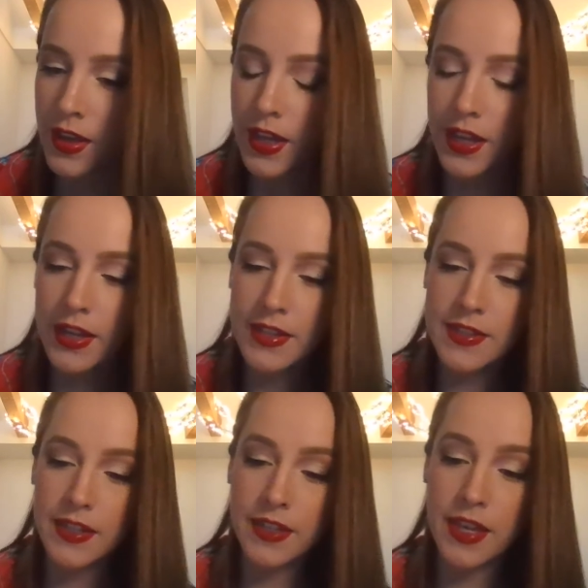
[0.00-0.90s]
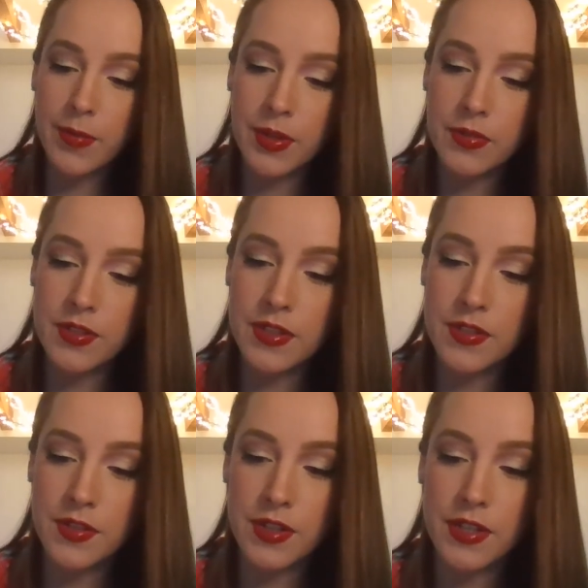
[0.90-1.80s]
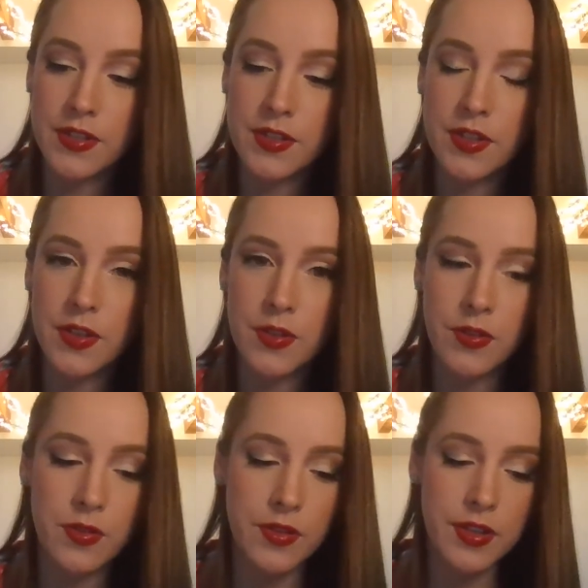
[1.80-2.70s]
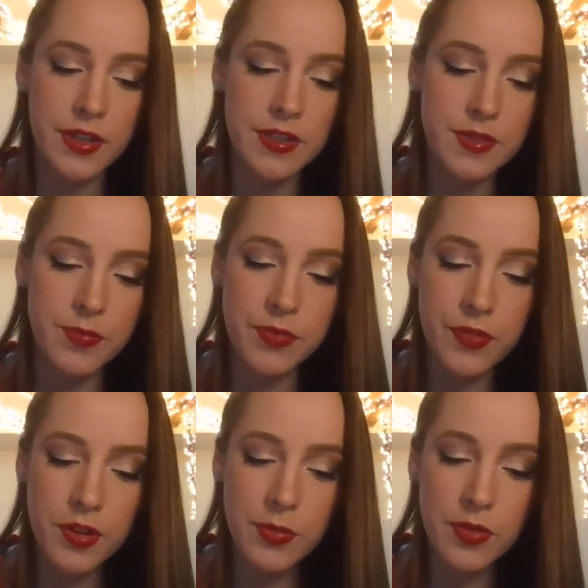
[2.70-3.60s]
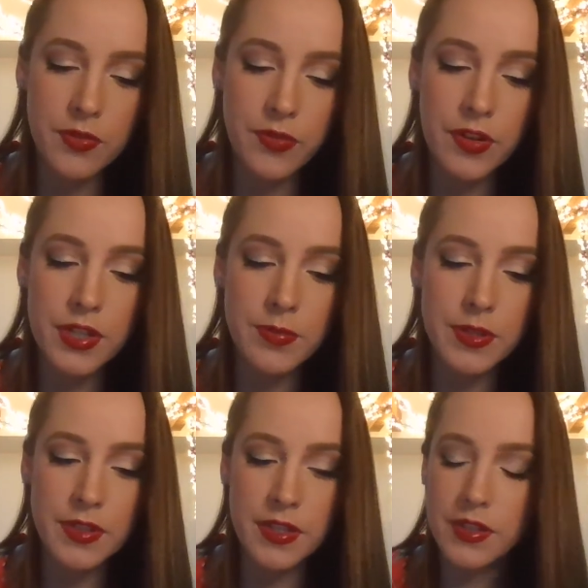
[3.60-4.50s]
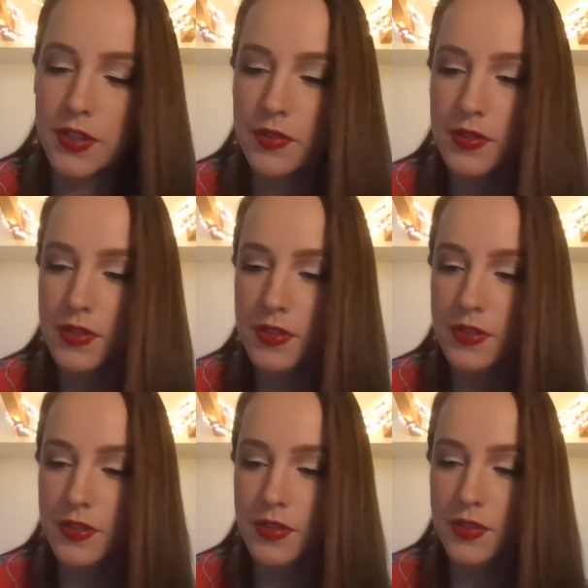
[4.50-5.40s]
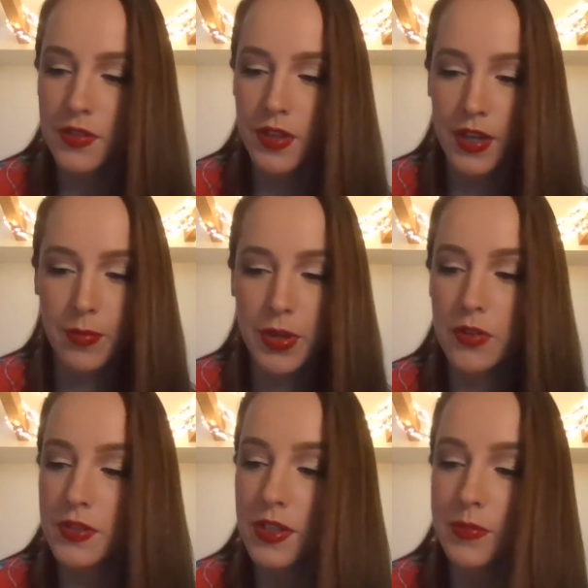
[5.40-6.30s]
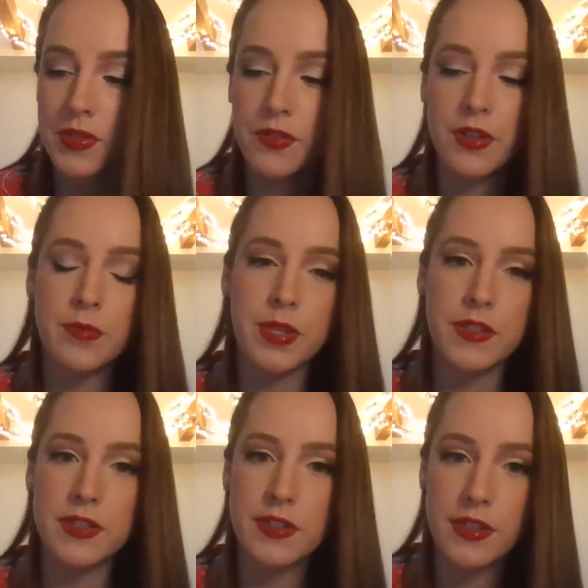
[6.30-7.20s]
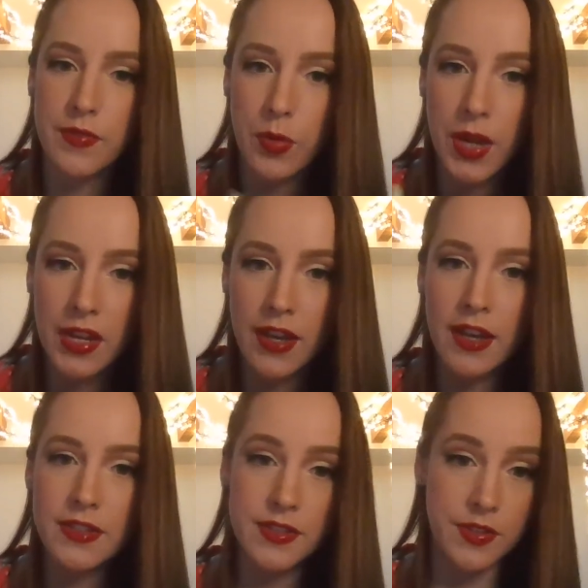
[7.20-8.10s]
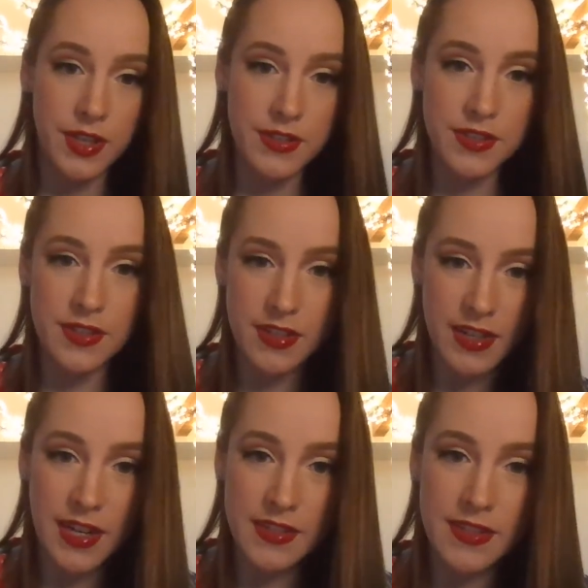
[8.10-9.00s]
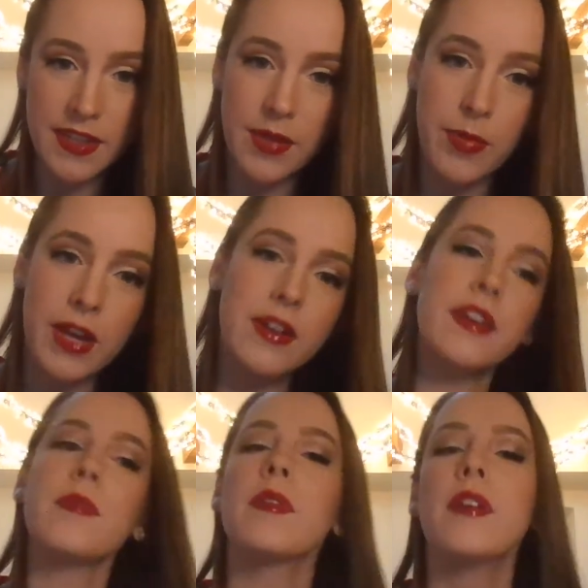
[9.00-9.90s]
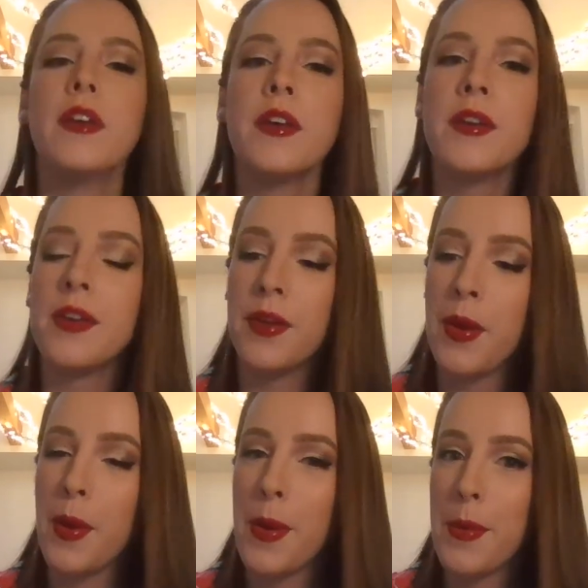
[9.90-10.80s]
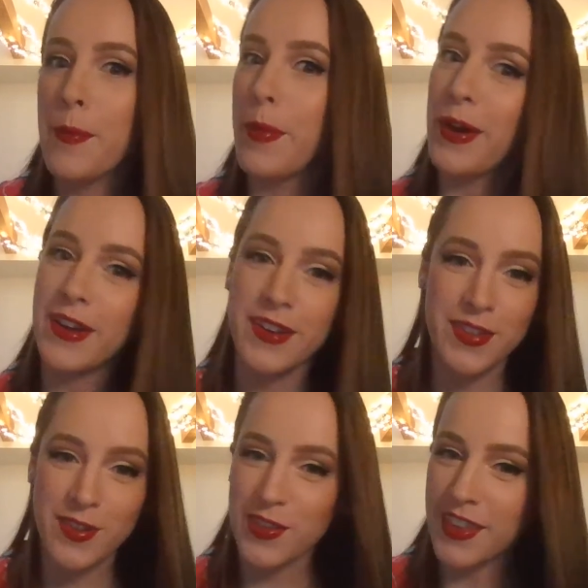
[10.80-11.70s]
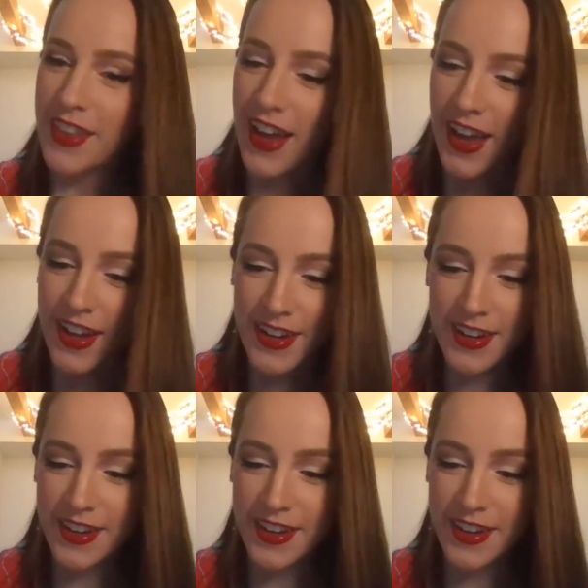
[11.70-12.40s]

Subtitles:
it's a chemical sunscreen, so it's preferable for deeper skin tones to like a mineral sunscreen because it doesn't leave a white cast, so that's a nice thing about it. But other than that,